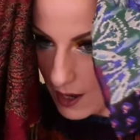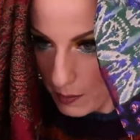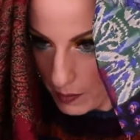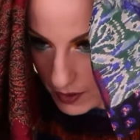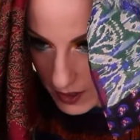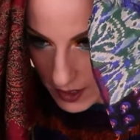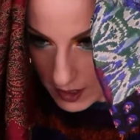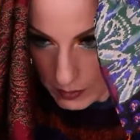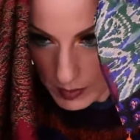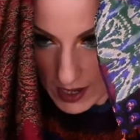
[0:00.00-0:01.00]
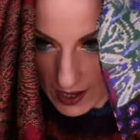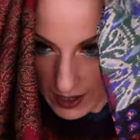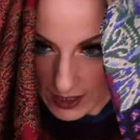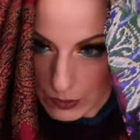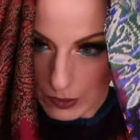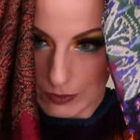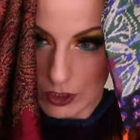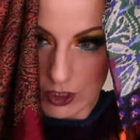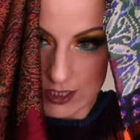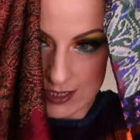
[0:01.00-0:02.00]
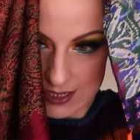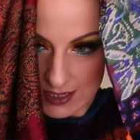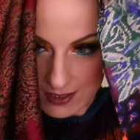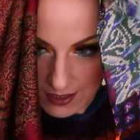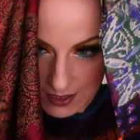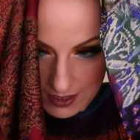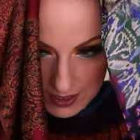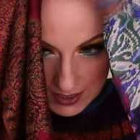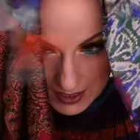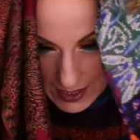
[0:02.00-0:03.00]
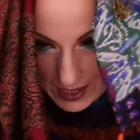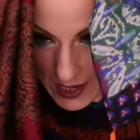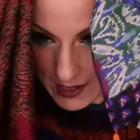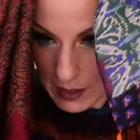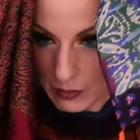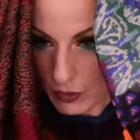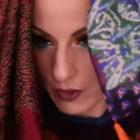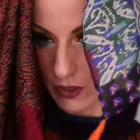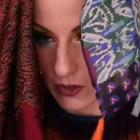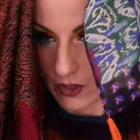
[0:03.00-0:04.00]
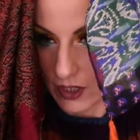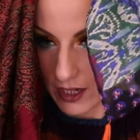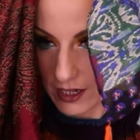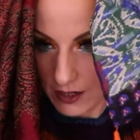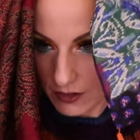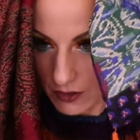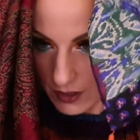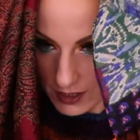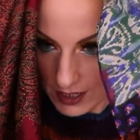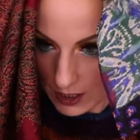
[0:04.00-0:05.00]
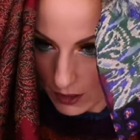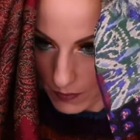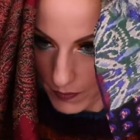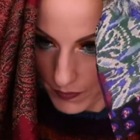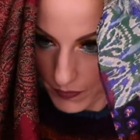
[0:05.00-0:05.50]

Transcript: up behind what we just did and I'm going to tie another knot here.